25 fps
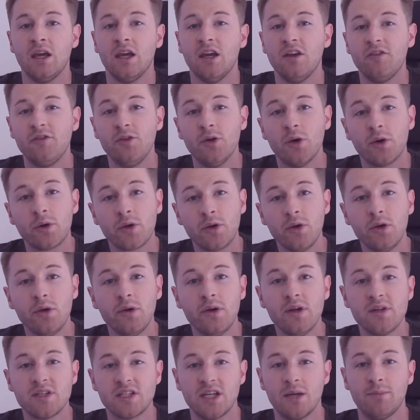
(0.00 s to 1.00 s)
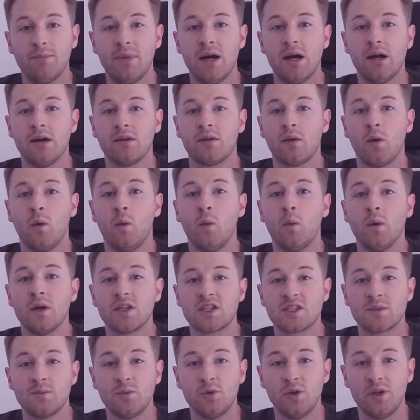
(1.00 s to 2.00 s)
If you're curious about
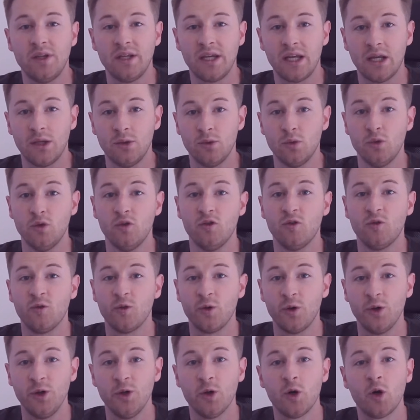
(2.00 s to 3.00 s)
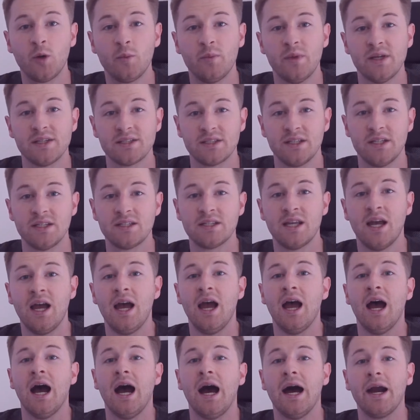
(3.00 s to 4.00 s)
what Smoothy can do for your business,
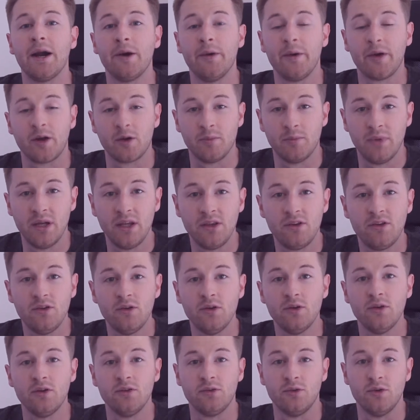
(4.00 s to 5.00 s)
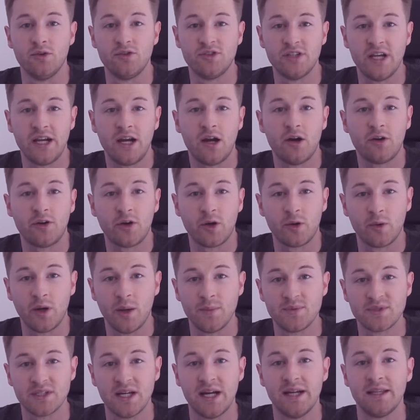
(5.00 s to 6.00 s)
I recommend you to check out our
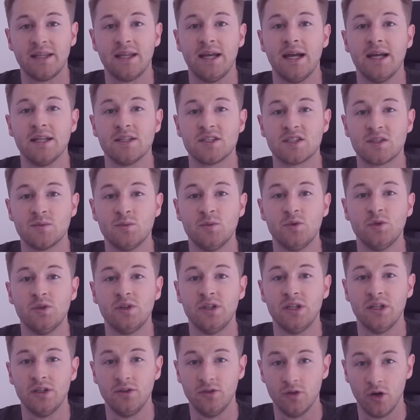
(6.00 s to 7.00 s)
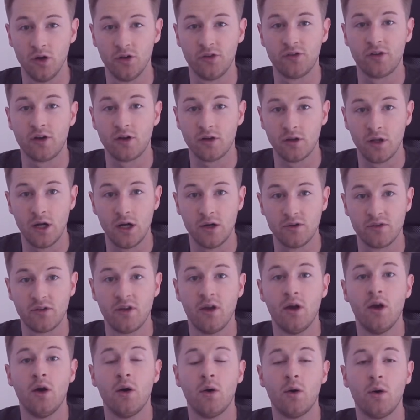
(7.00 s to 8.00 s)
website at smoothy.cloud
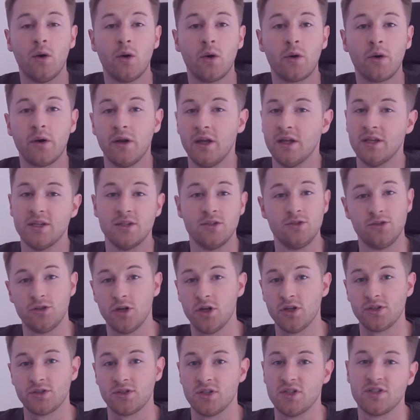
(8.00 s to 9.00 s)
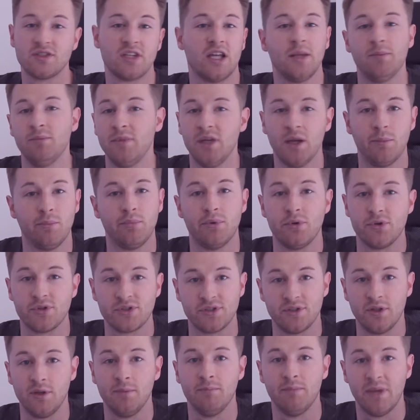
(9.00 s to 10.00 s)
or just send me a
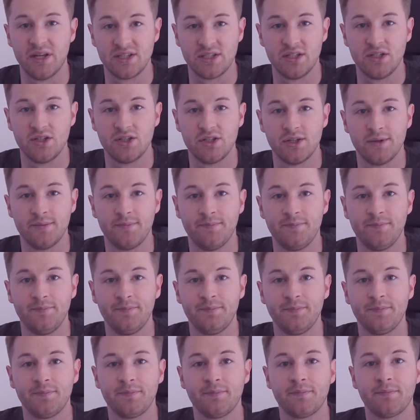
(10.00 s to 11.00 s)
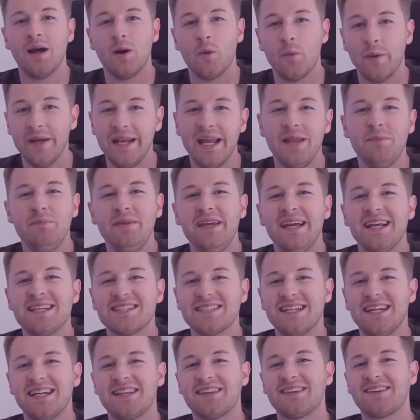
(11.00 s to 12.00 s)
personal message. With that being
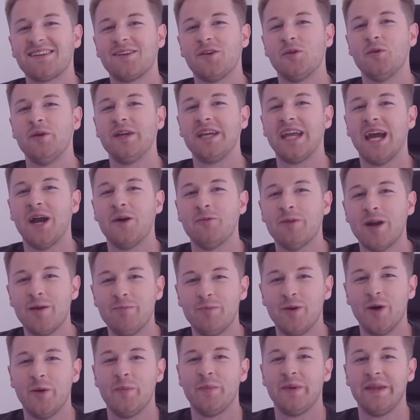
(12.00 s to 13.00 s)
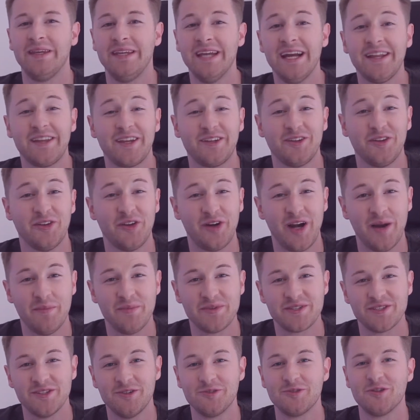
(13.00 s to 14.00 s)
said, we can wrap up yet another
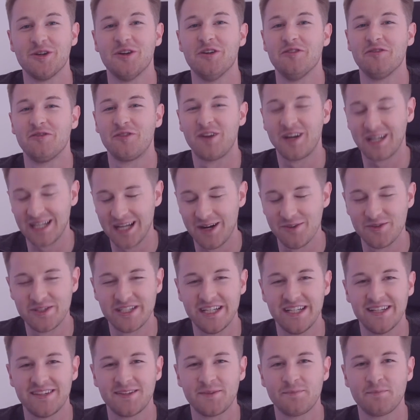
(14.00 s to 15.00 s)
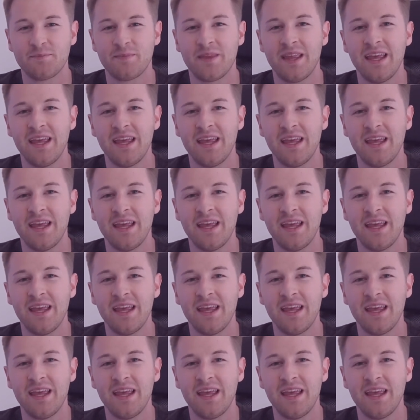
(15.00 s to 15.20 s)
episode of CloudChat.